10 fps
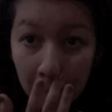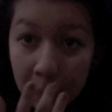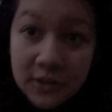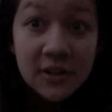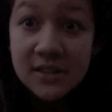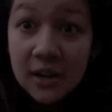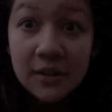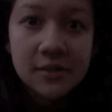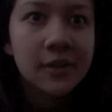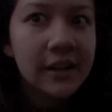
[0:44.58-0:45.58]
But it turns out
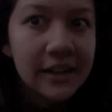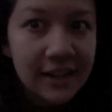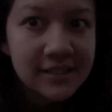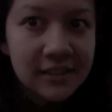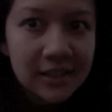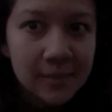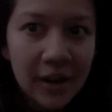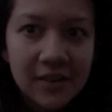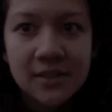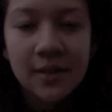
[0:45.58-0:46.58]
it's right next to
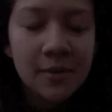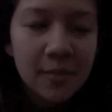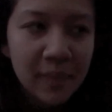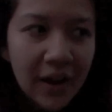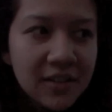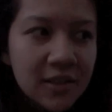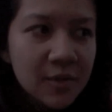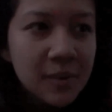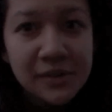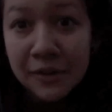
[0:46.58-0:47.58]
Clubhouse. So I went back to the
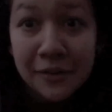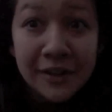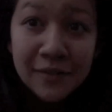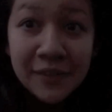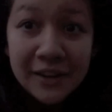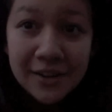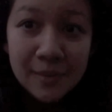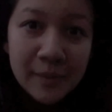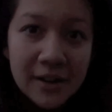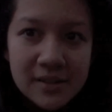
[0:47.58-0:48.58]
room. I was like, oh, I can't find it.
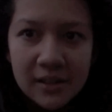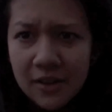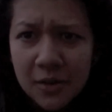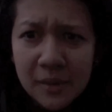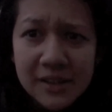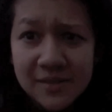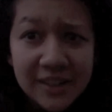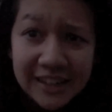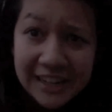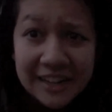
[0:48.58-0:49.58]
And my parents were like, oh, well, it's
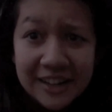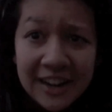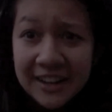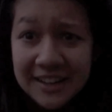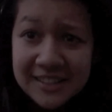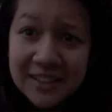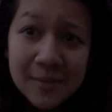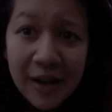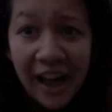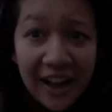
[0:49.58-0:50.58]
right here next to
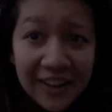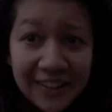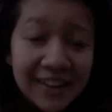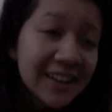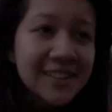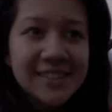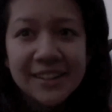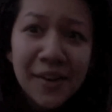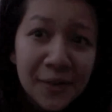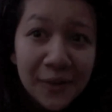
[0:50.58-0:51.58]
Club Hal. I was
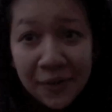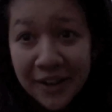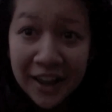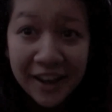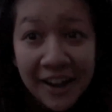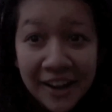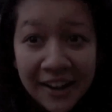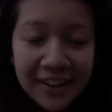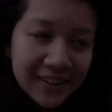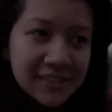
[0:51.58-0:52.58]
like, oh, okay.
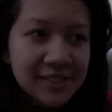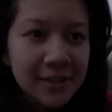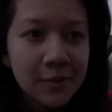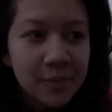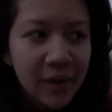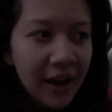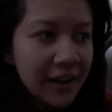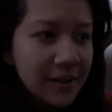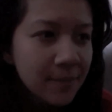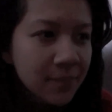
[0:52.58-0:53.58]
And so I went
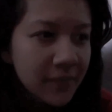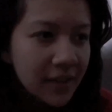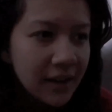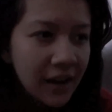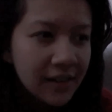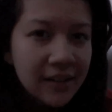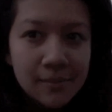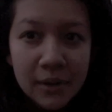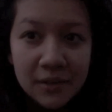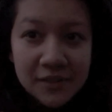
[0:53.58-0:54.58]
back and I had like
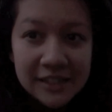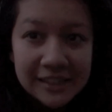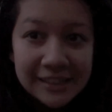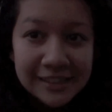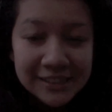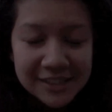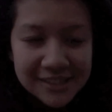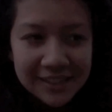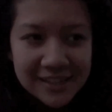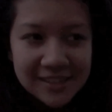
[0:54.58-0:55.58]
a mug of tea
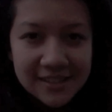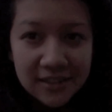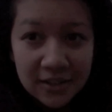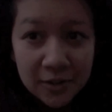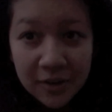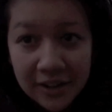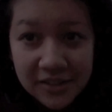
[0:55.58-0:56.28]
just in case things got awkward.